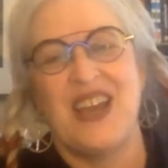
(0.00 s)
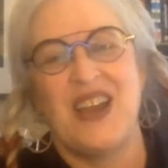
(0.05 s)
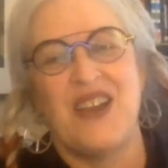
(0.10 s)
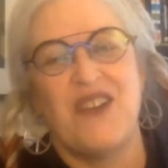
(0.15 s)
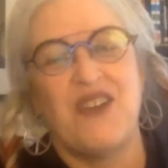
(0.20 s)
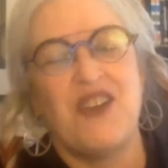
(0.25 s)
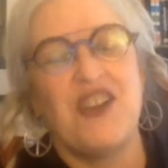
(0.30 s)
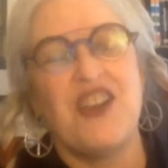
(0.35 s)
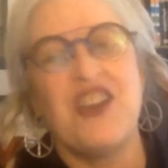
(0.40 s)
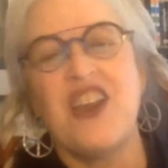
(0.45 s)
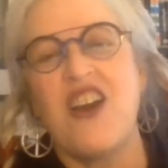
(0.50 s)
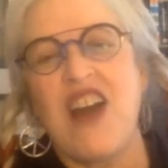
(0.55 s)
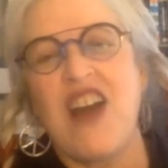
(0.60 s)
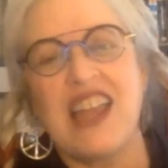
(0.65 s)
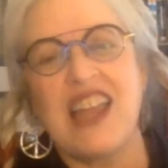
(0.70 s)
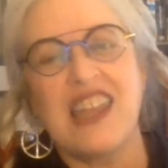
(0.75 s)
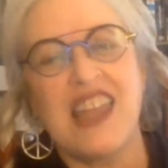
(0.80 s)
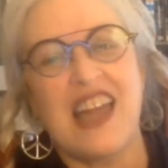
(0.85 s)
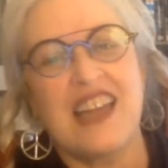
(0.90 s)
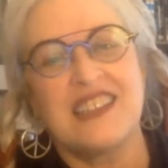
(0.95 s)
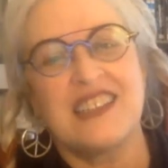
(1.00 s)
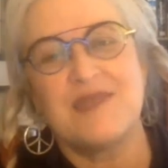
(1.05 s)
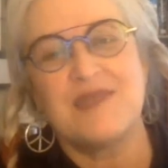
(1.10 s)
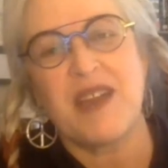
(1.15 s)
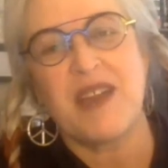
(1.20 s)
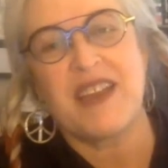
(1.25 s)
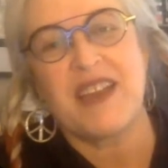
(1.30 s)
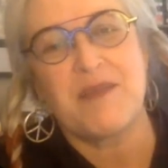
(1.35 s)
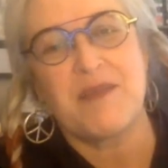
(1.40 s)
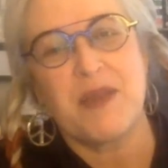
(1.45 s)
Well, you know, I like to
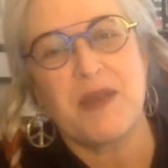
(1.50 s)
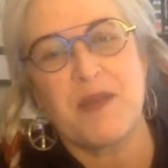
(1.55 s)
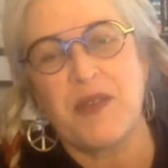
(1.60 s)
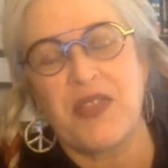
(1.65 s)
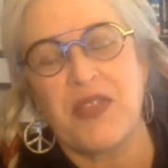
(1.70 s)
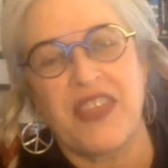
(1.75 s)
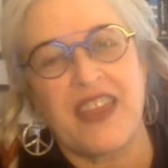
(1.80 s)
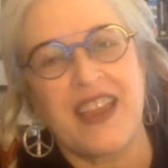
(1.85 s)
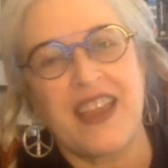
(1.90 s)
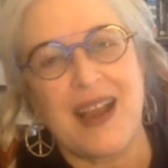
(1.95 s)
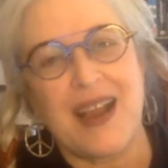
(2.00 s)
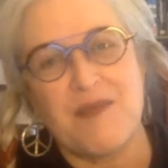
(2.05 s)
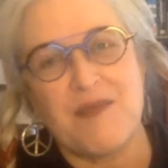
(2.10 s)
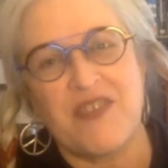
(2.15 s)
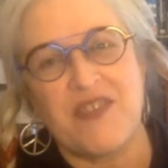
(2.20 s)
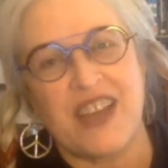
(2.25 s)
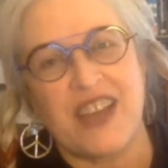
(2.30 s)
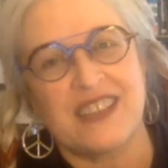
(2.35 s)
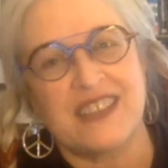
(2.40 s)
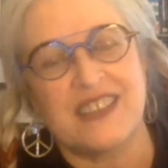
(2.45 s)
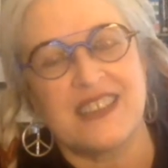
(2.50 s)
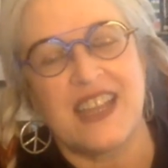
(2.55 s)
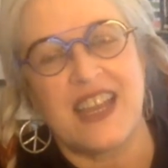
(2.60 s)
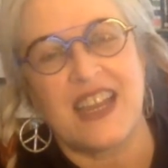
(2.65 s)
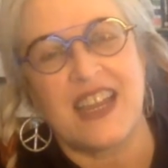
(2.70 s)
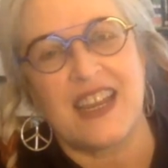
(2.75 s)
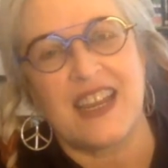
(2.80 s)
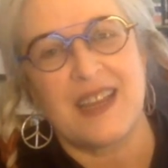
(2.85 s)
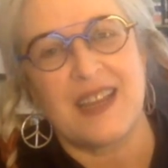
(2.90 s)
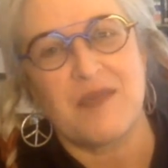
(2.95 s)
make people think I'm
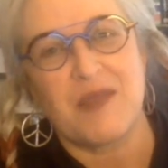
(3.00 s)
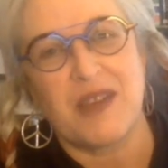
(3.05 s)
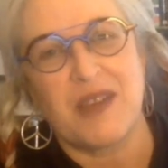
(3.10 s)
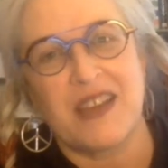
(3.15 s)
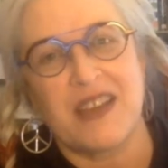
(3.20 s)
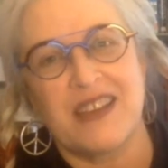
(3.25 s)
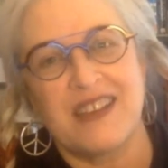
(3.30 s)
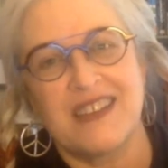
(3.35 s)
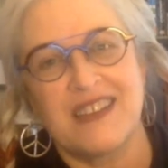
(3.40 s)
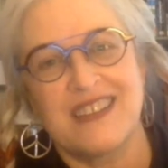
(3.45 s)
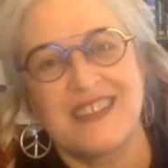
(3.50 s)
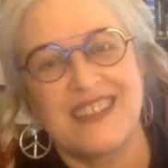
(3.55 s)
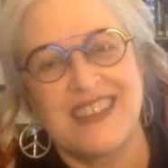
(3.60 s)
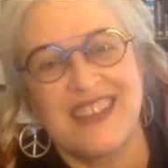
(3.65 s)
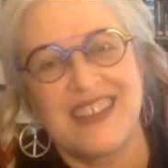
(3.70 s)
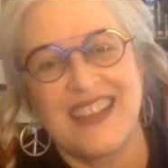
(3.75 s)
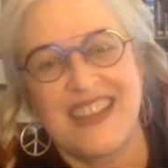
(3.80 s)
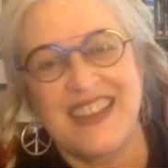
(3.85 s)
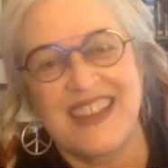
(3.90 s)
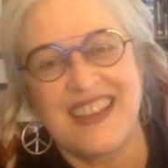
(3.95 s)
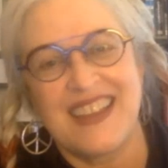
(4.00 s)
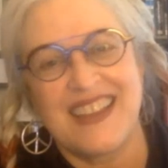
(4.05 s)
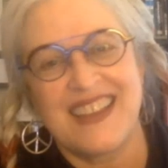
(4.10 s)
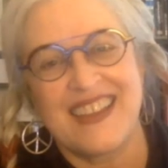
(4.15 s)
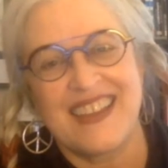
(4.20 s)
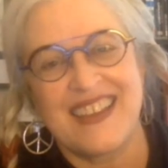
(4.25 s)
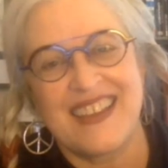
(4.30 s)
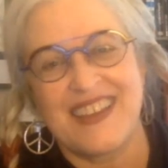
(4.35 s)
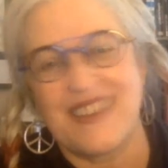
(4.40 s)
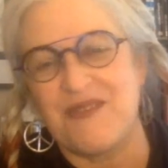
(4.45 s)
fascinating, but
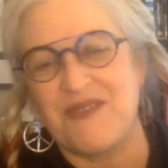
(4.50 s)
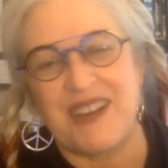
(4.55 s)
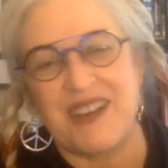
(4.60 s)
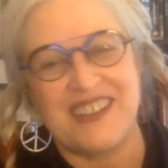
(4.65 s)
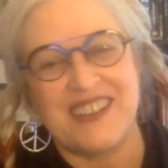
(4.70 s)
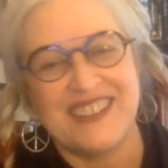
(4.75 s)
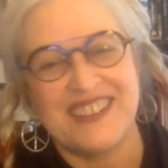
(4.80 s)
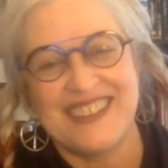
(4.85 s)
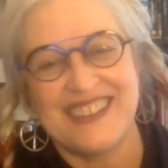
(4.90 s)
oh well.